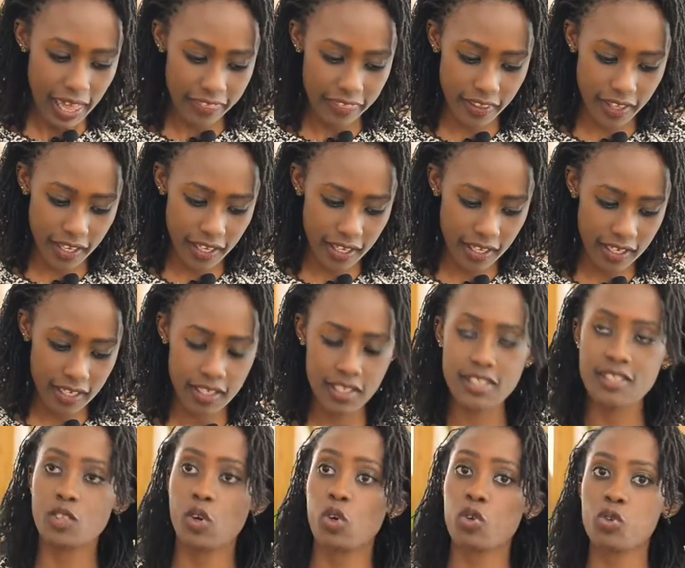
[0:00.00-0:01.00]
And then
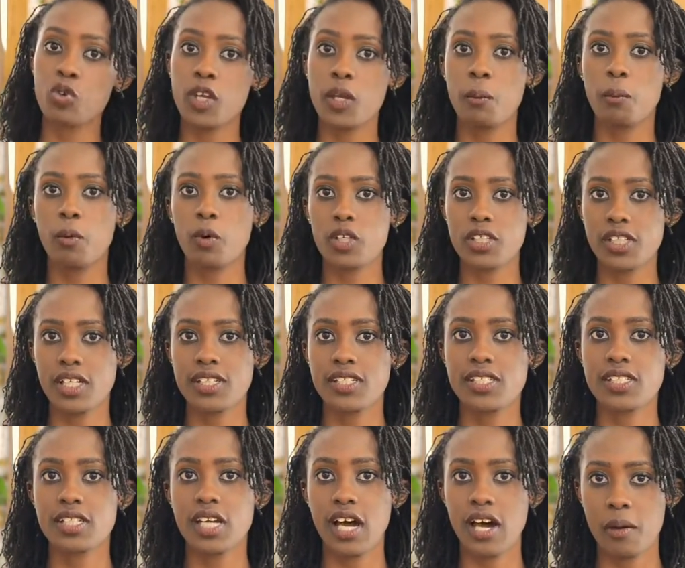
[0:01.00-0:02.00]
it's also
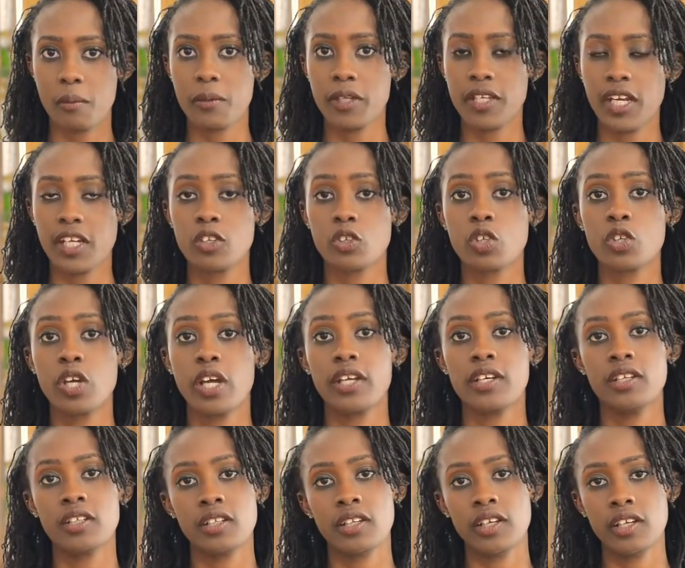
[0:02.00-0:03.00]
important in
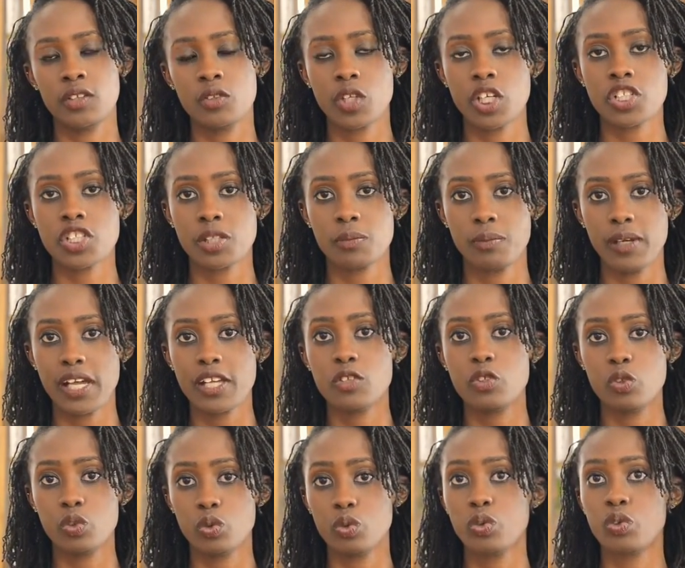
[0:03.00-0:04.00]
an education plan,
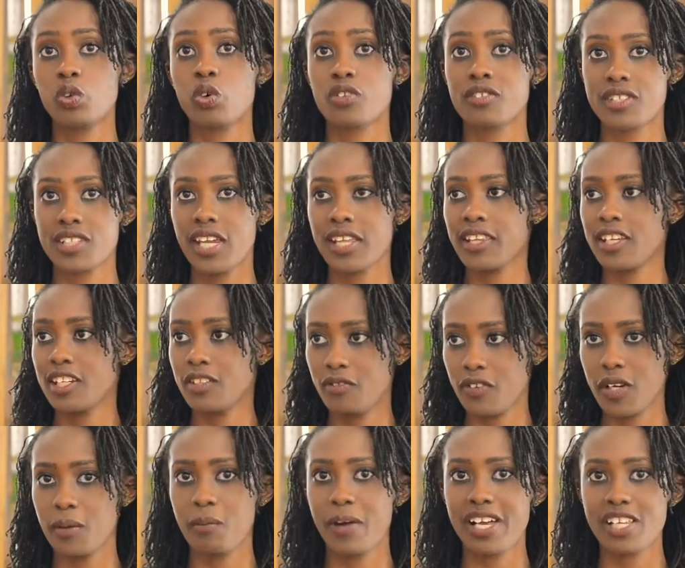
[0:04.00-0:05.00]
you consider the
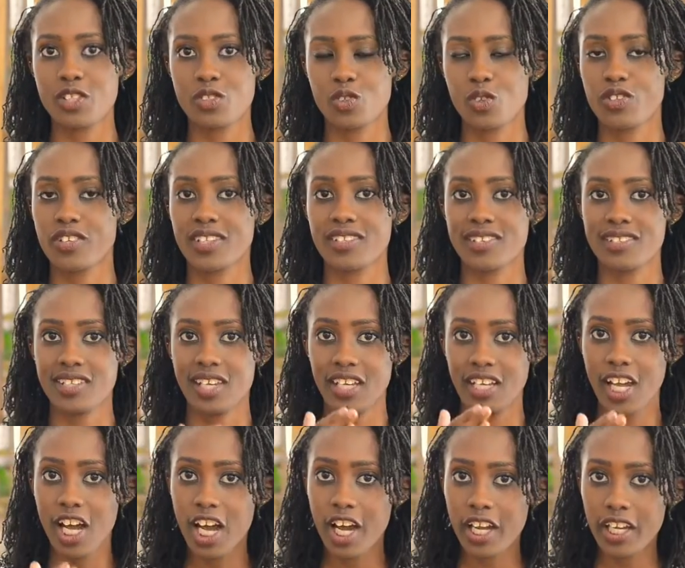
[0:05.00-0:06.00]
different milestones. As I
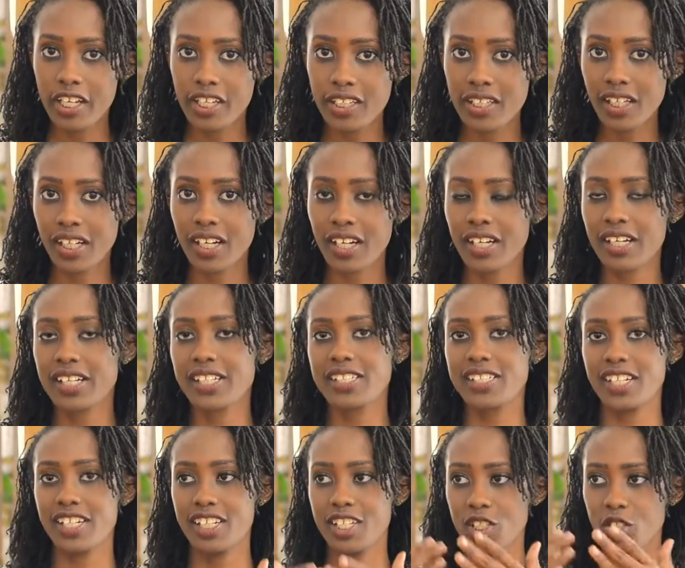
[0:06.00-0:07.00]
said,
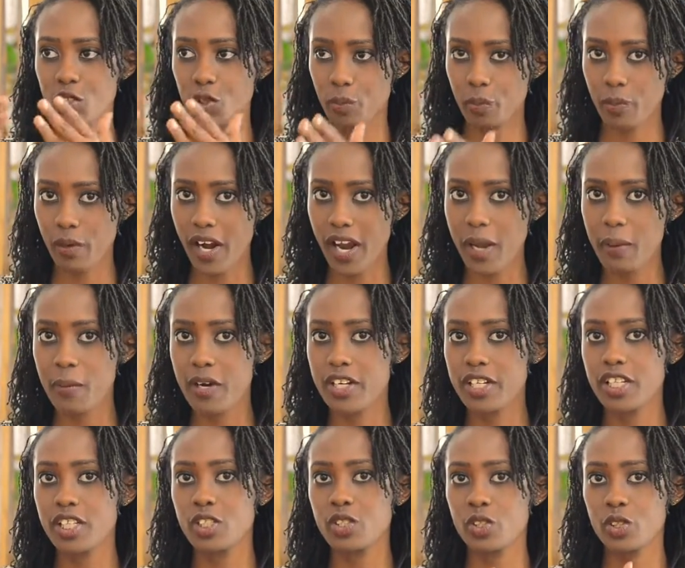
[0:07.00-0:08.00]
kindergarten to
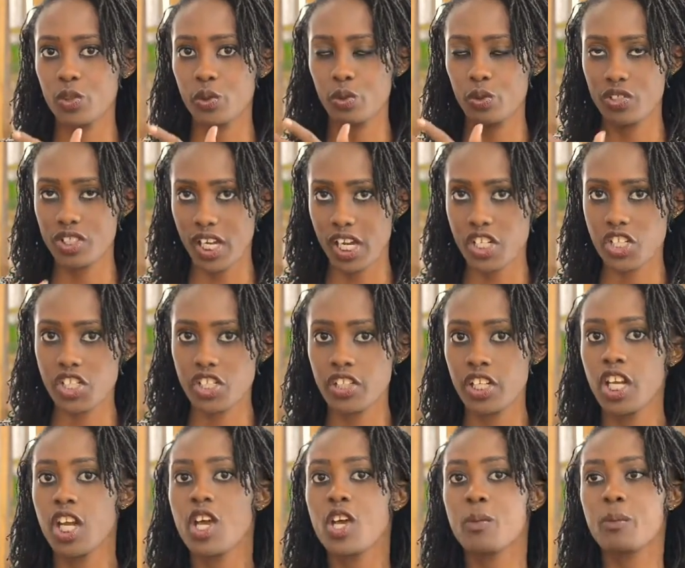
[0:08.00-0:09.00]
primary to tertiary,
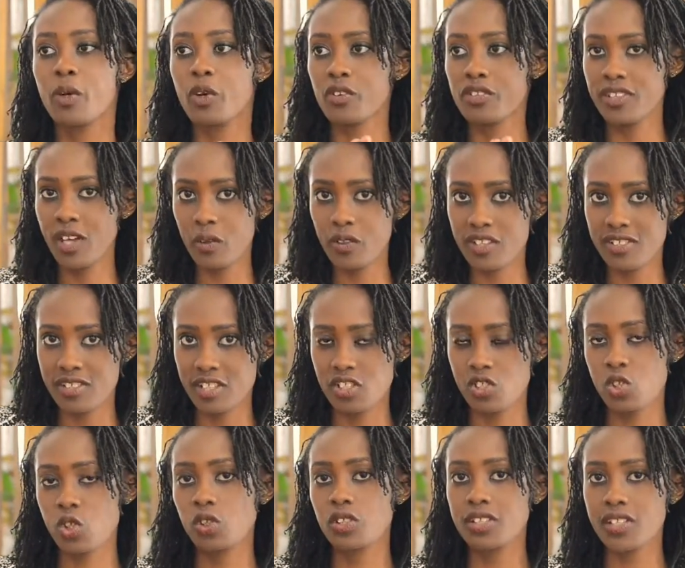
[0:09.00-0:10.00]
because now there's this
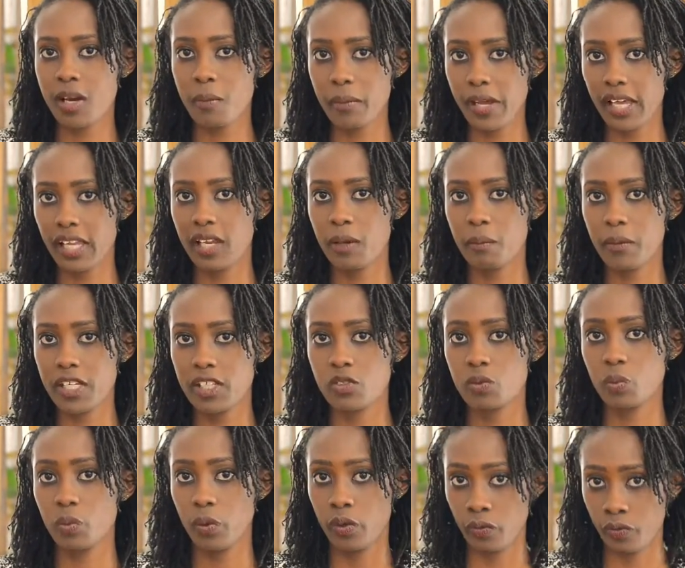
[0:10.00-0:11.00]
short-term element
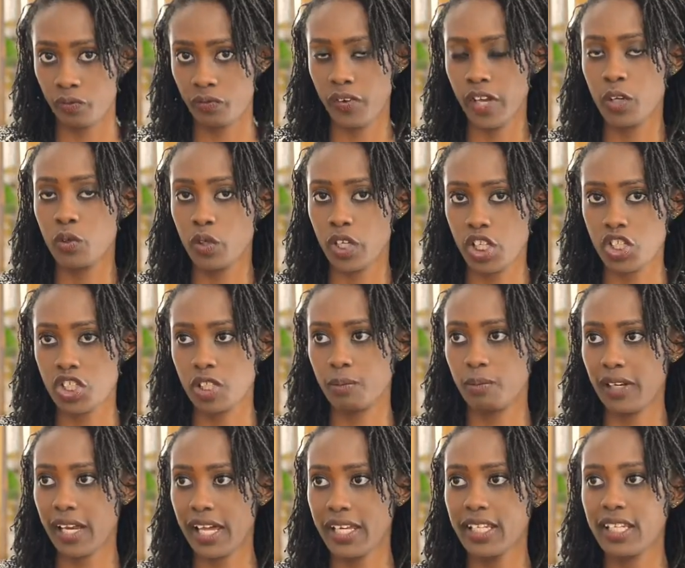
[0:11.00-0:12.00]
with education
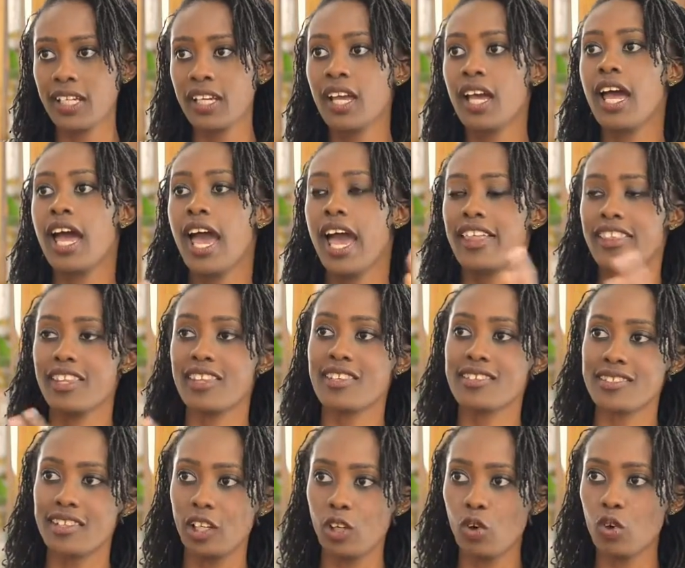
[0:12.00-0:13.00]
planning, and then
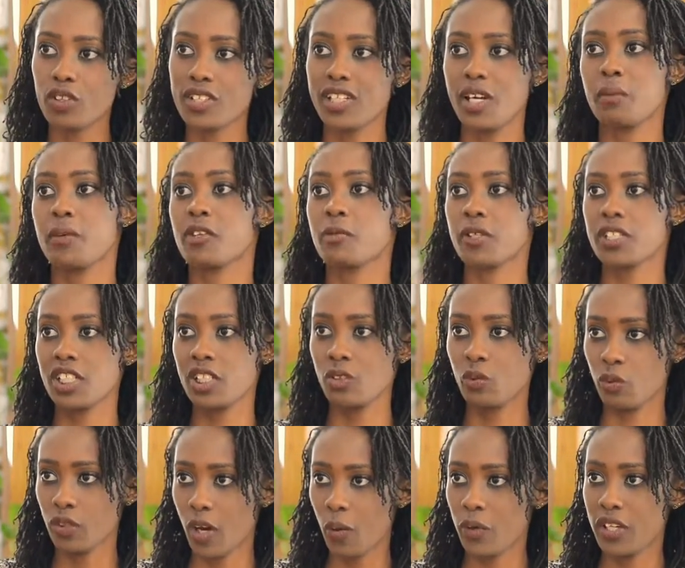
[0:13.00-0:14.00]
there's the long-term,
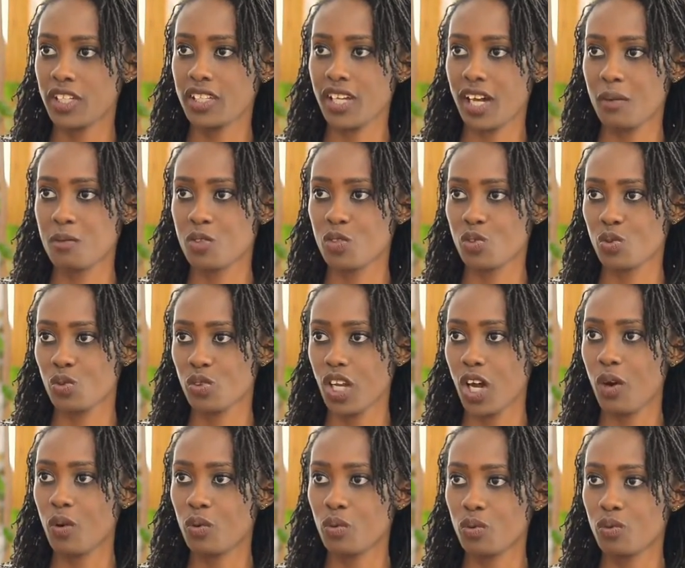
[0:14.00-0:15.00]
especially now when it comes to
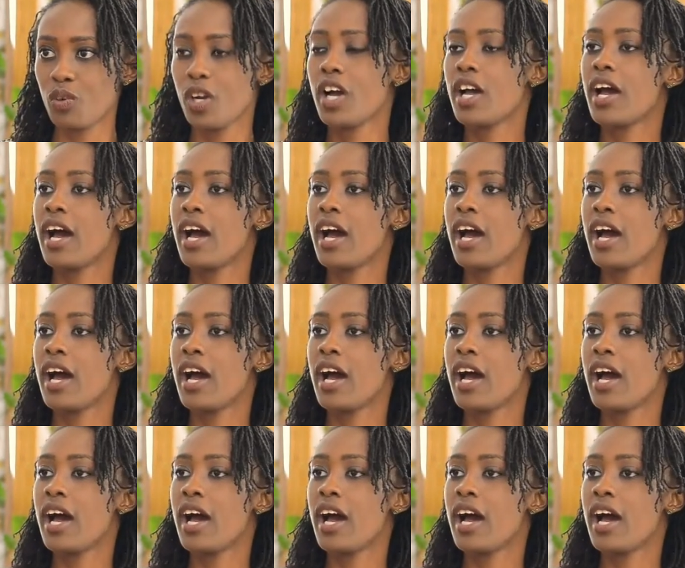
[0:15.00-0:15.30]
now